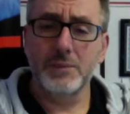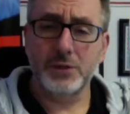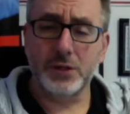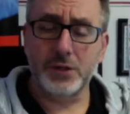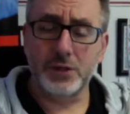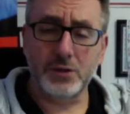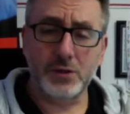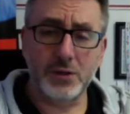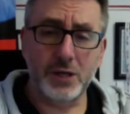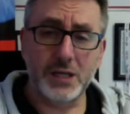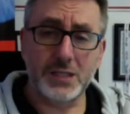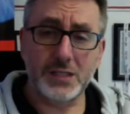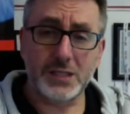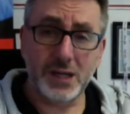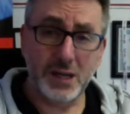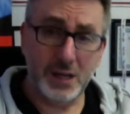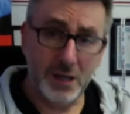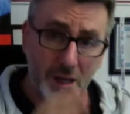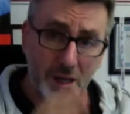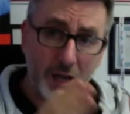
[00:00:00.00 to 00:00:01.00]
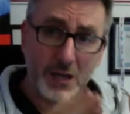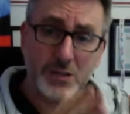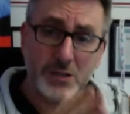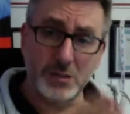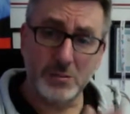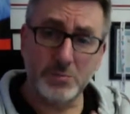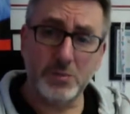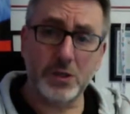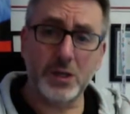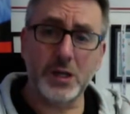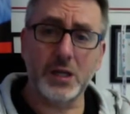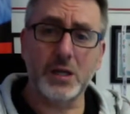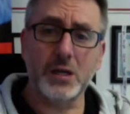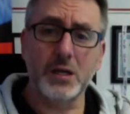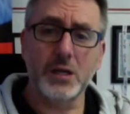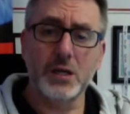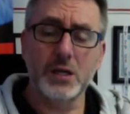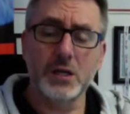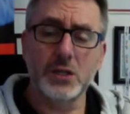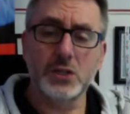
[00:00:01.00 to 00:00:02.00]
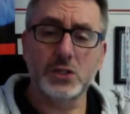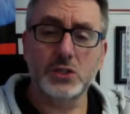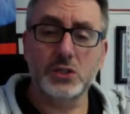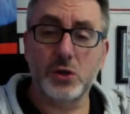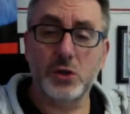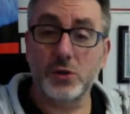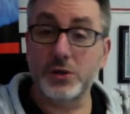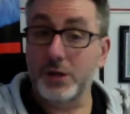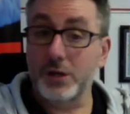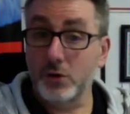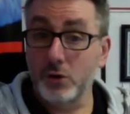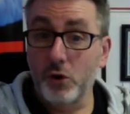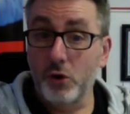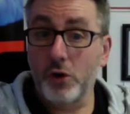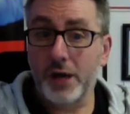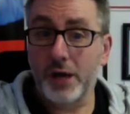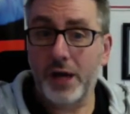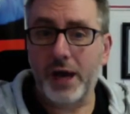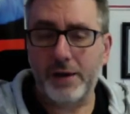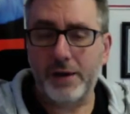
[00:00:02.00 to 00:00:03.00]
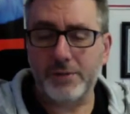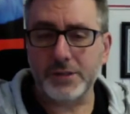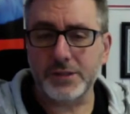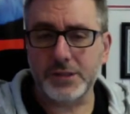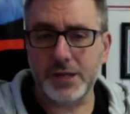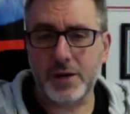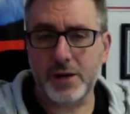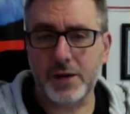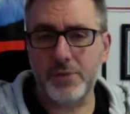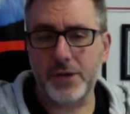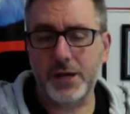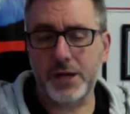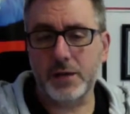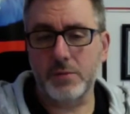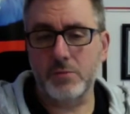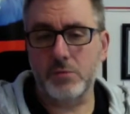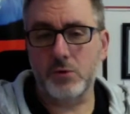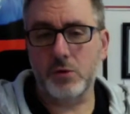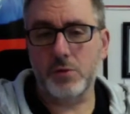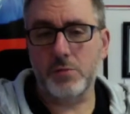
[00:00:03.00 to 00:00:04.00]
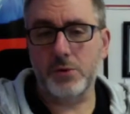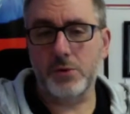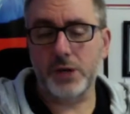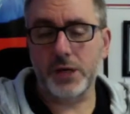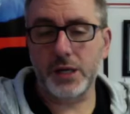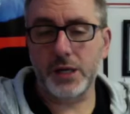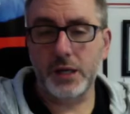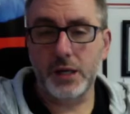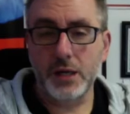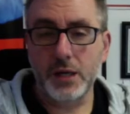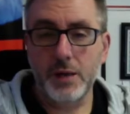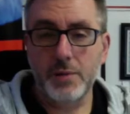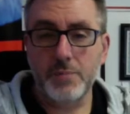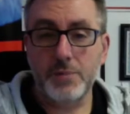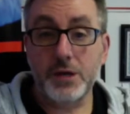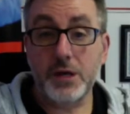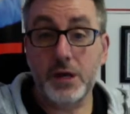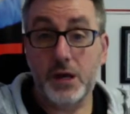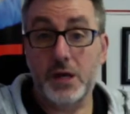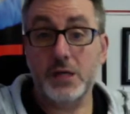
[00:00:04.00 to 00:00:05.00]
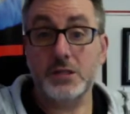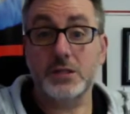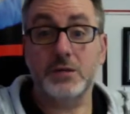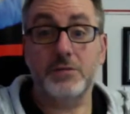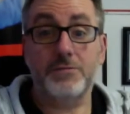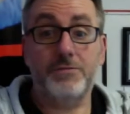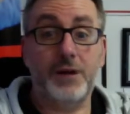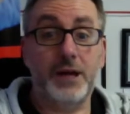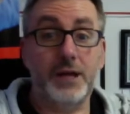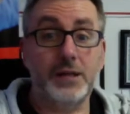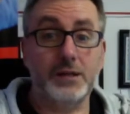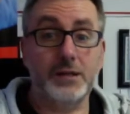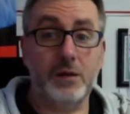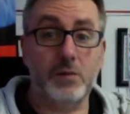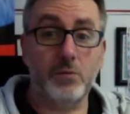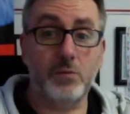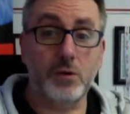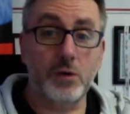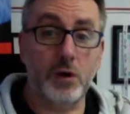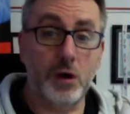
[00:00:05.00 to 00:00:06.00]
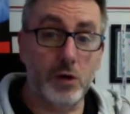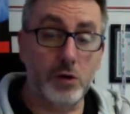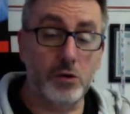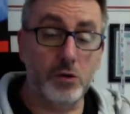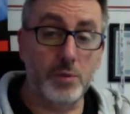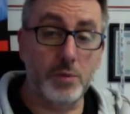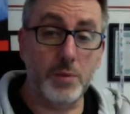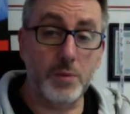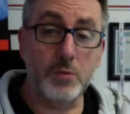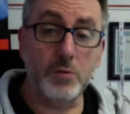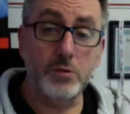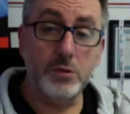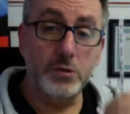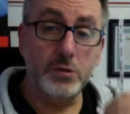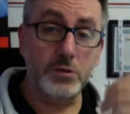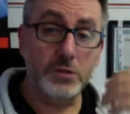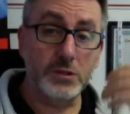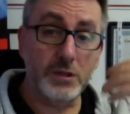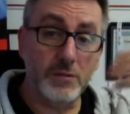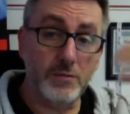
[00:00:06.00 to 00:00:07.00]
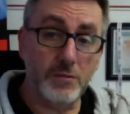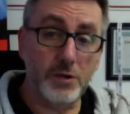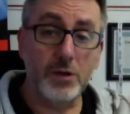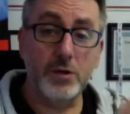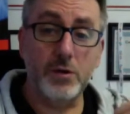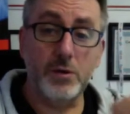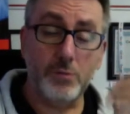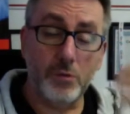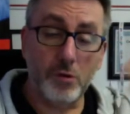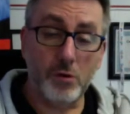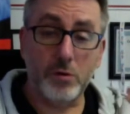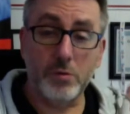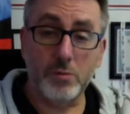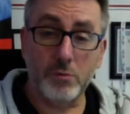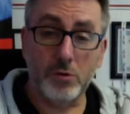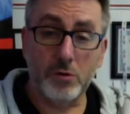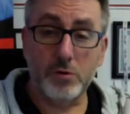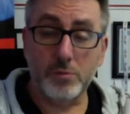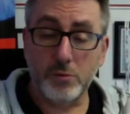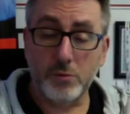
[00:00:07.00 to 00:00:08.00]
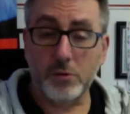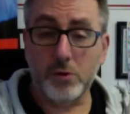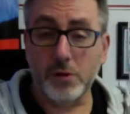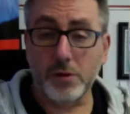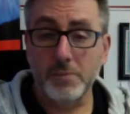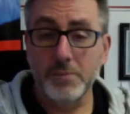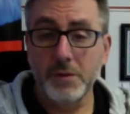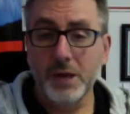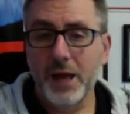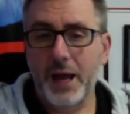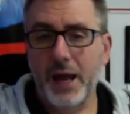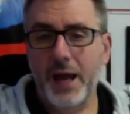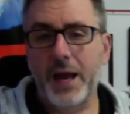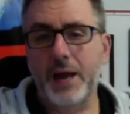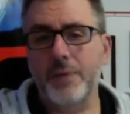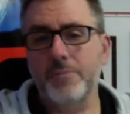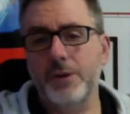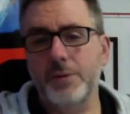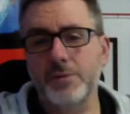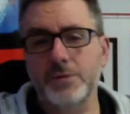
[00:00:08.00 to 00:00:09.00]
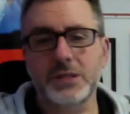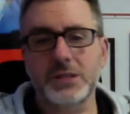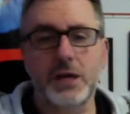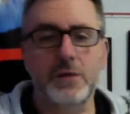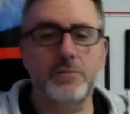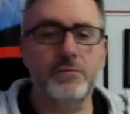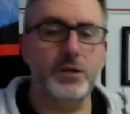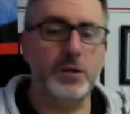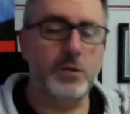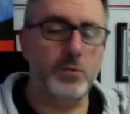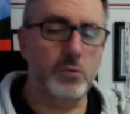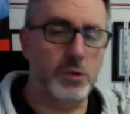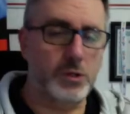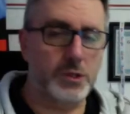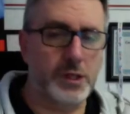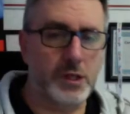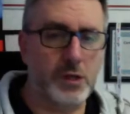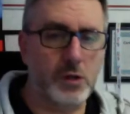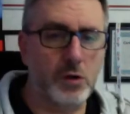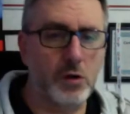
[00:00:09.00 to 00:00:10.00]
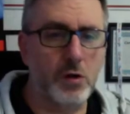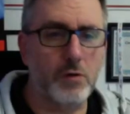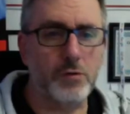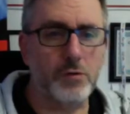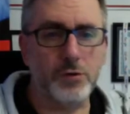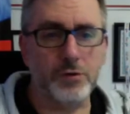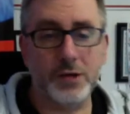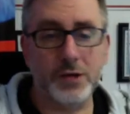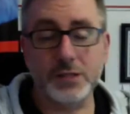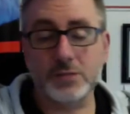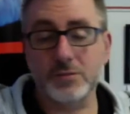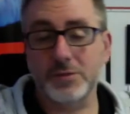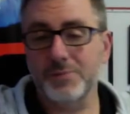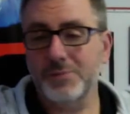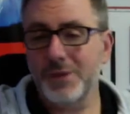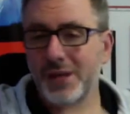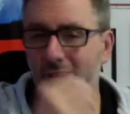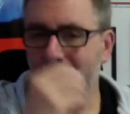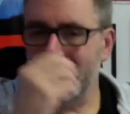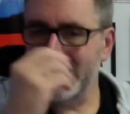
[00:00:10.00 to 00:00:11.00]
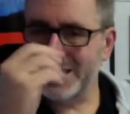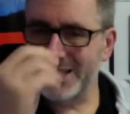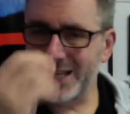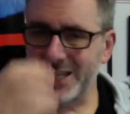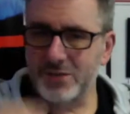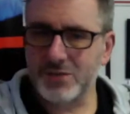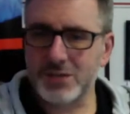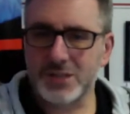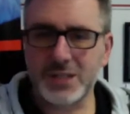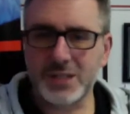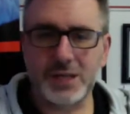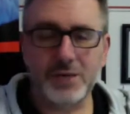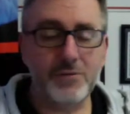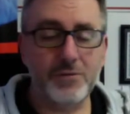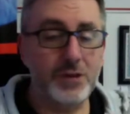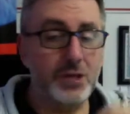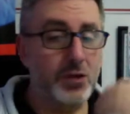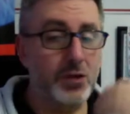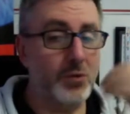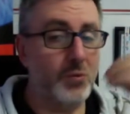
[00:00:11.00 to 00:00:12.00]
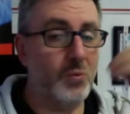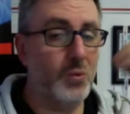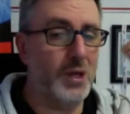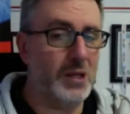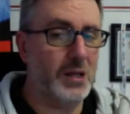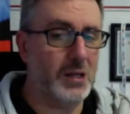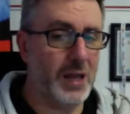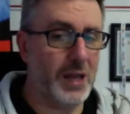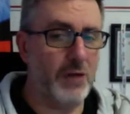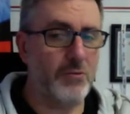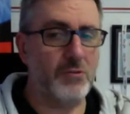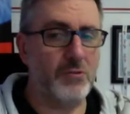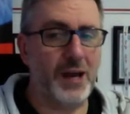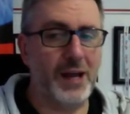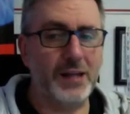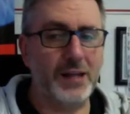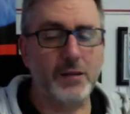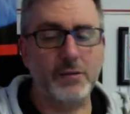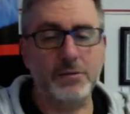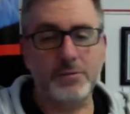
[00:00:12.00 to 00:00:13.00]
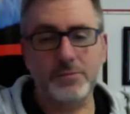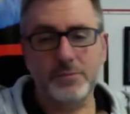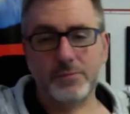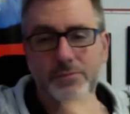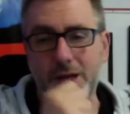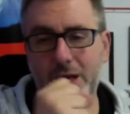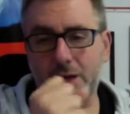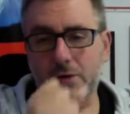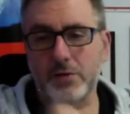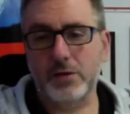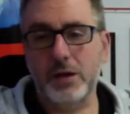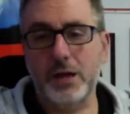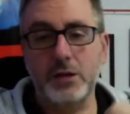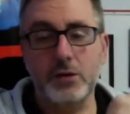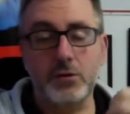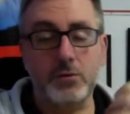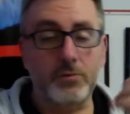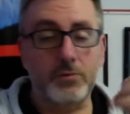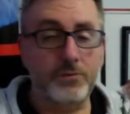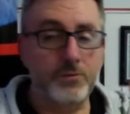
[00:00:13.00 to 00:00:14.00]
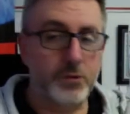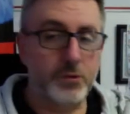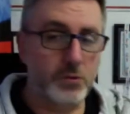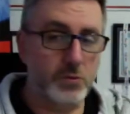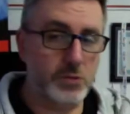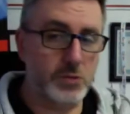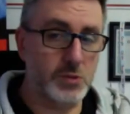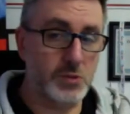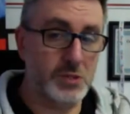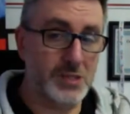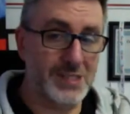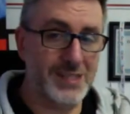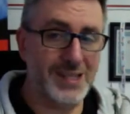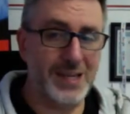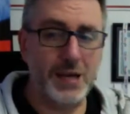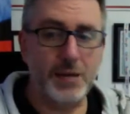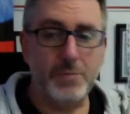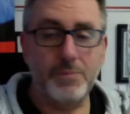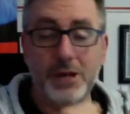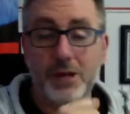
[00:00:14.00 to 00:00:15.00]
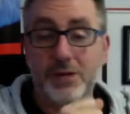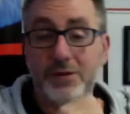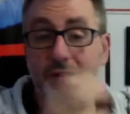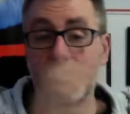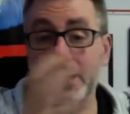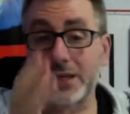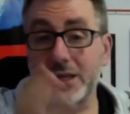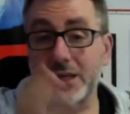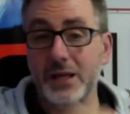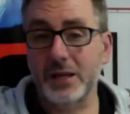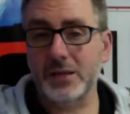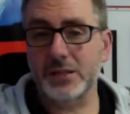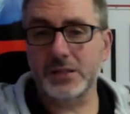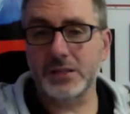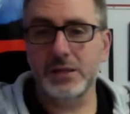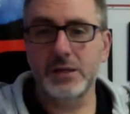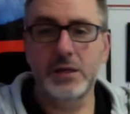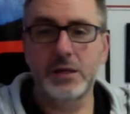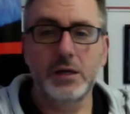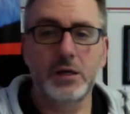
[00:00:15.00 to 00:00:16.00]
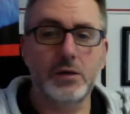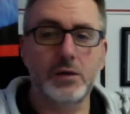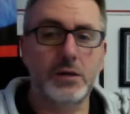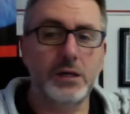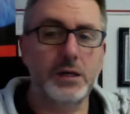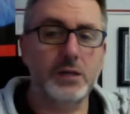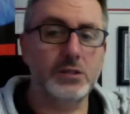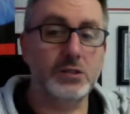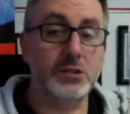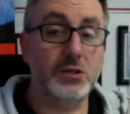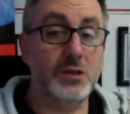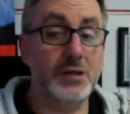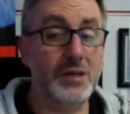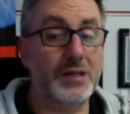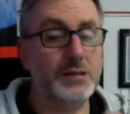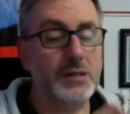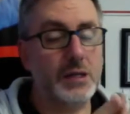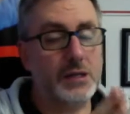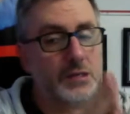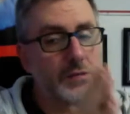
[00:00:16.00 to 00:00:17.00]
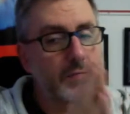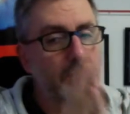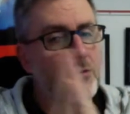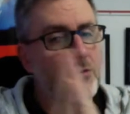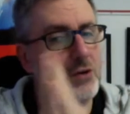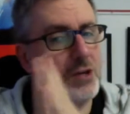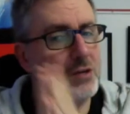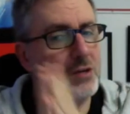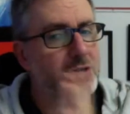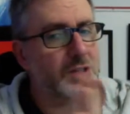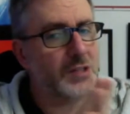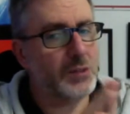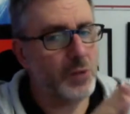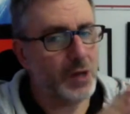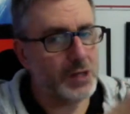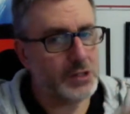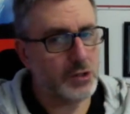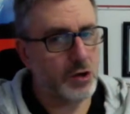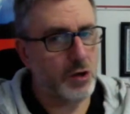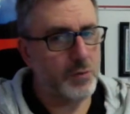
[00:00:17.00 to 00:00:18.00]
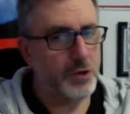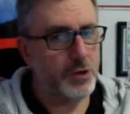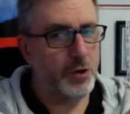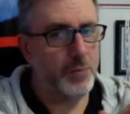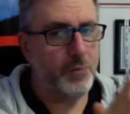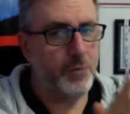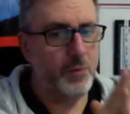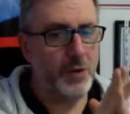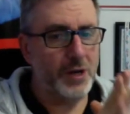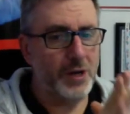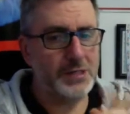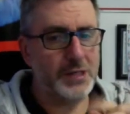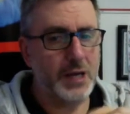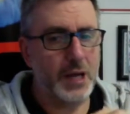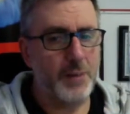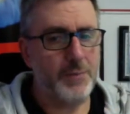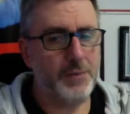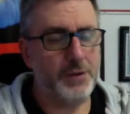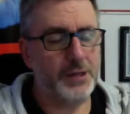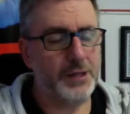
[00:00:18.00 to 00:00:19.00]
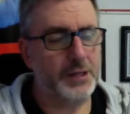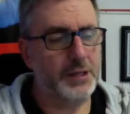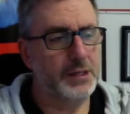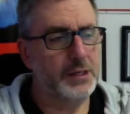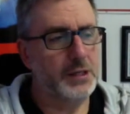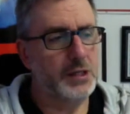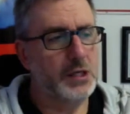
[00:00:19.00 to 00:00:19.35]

It's colossal money. So they're going to have to start making more money because of the fact that we're all going to be using video more and more and more. And people are saying video won't take over and the rest of it. It's interesting, video will get ranked better and your viewers will see it better than anything else. Right? So it's very interesting what's coming up and what's happening.